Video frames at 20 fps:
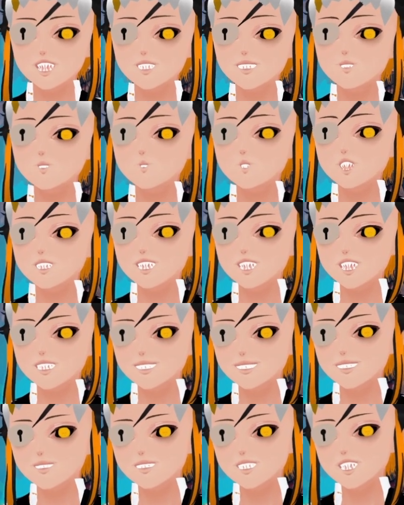you do want to
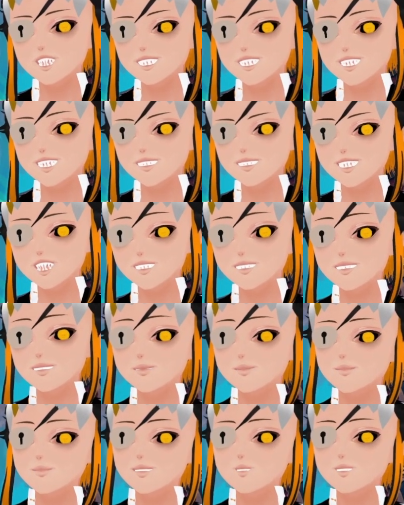play him back down.
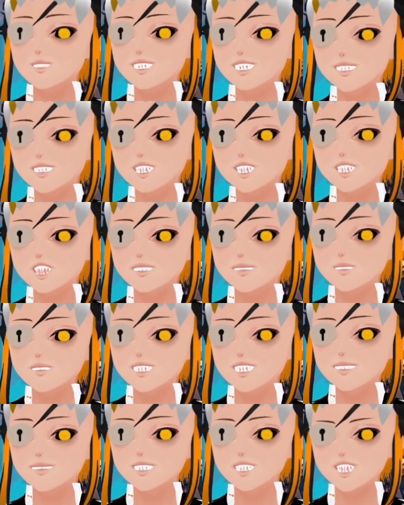If you have ways to
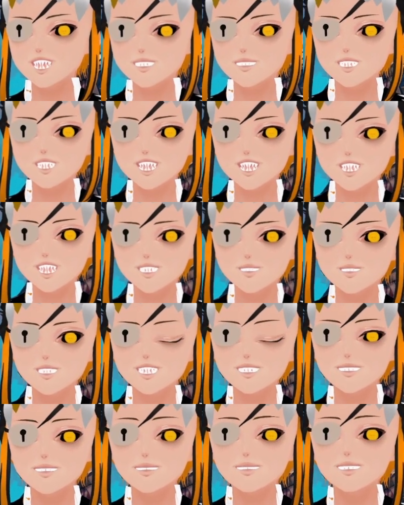actually buff him up,
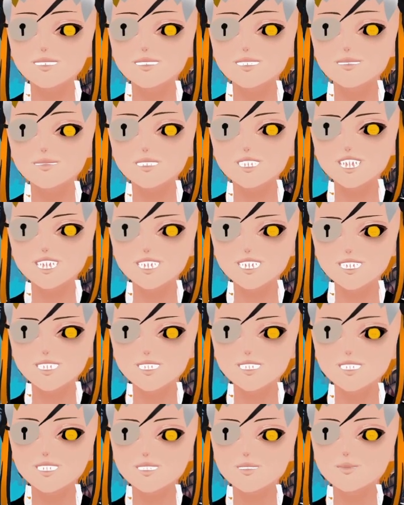then this might
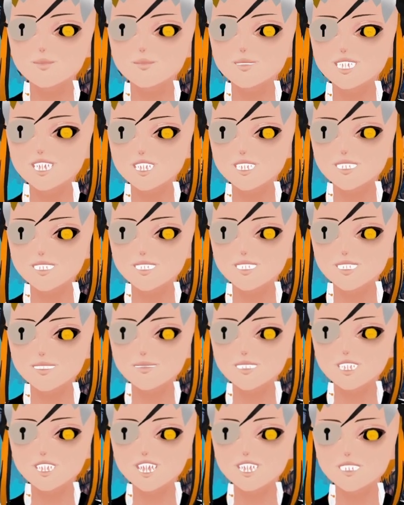be a pretty
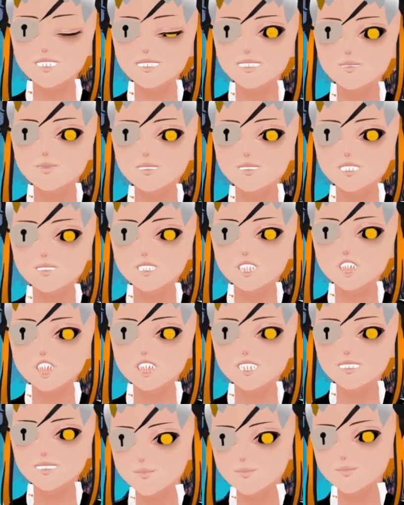decent card
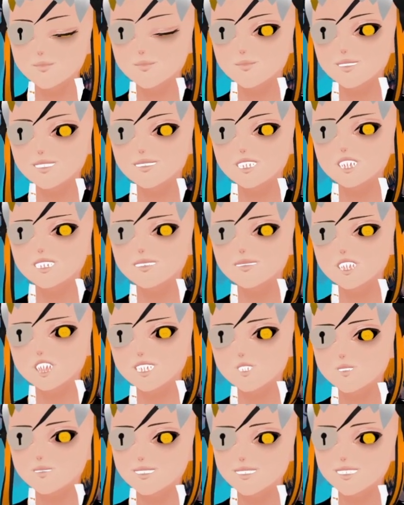overall. It also
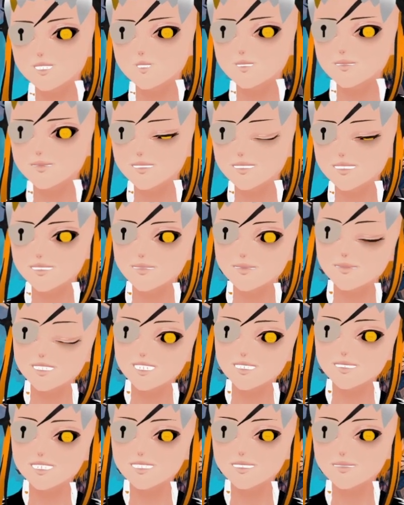is an instant
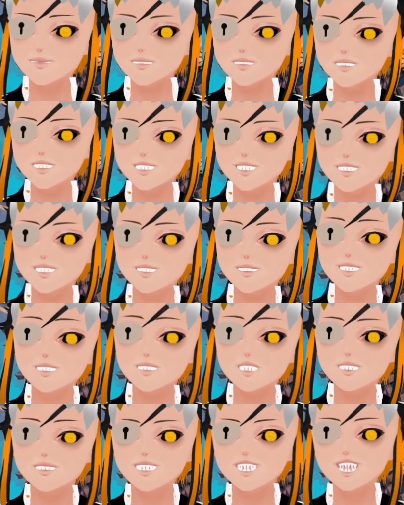silence target if
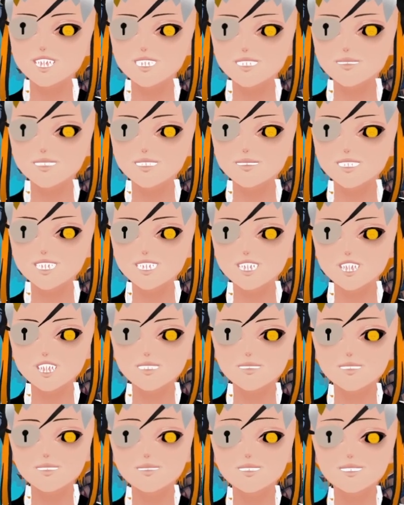there aren't a bunch of
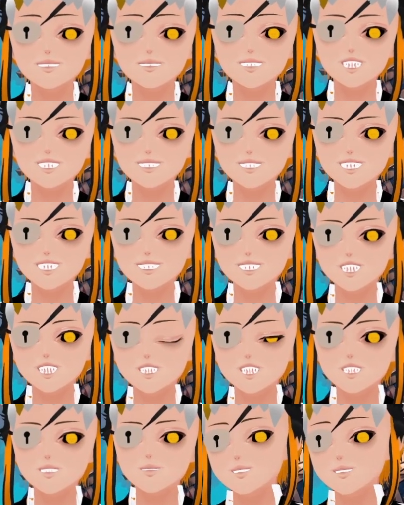silences in the
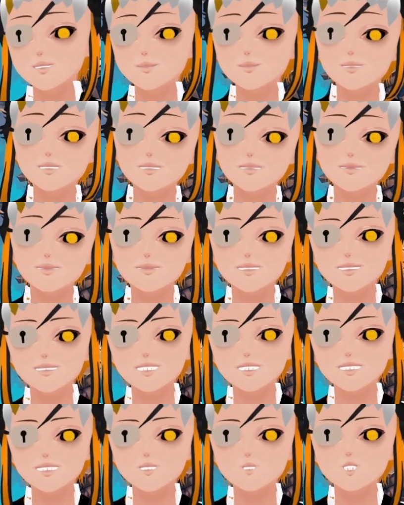metagame. For
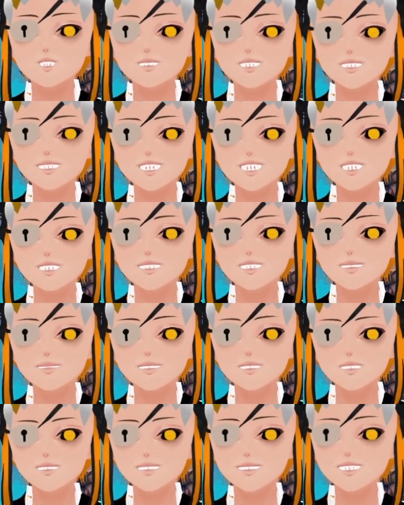standard, when this card gets
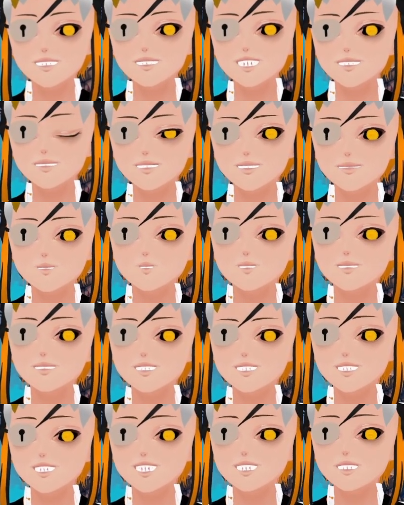printed, this is going to
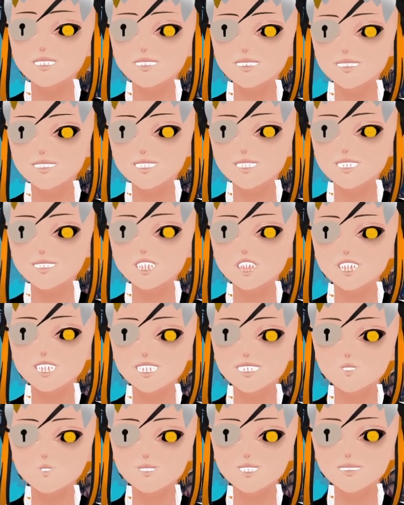be incredibly annoying
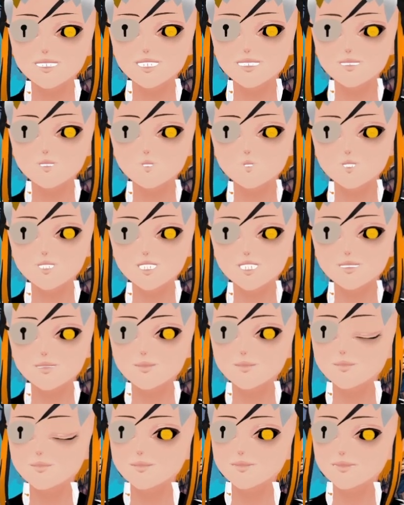to actually deal with.
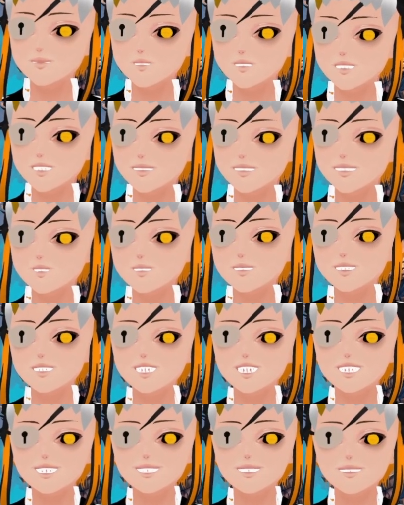Sure, it's going to
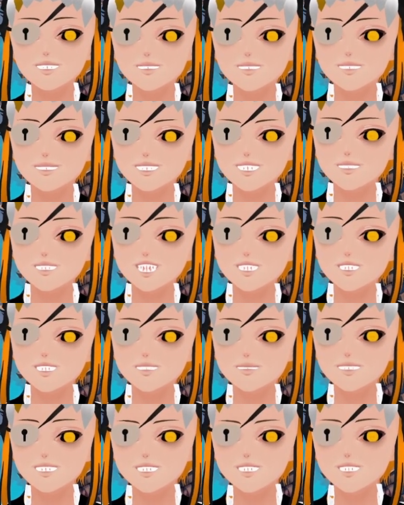again take 5
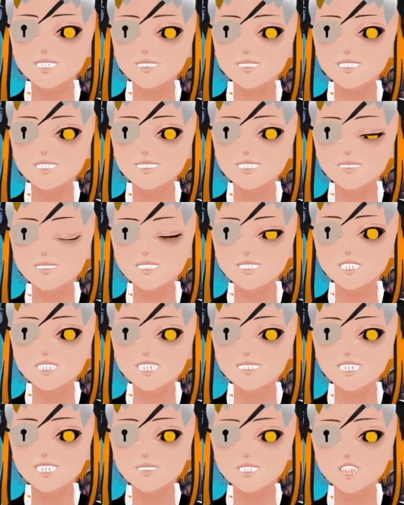HP every time you
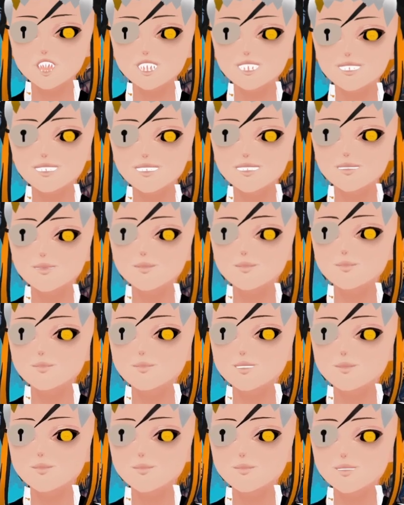actually play it,
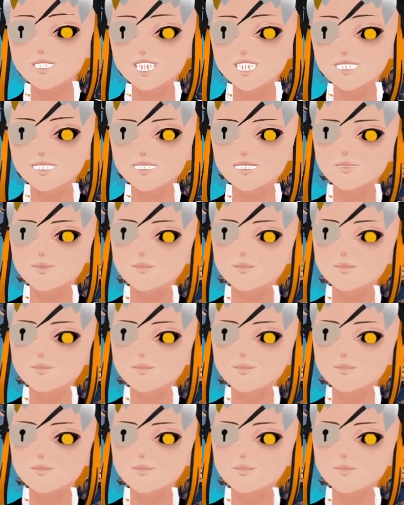but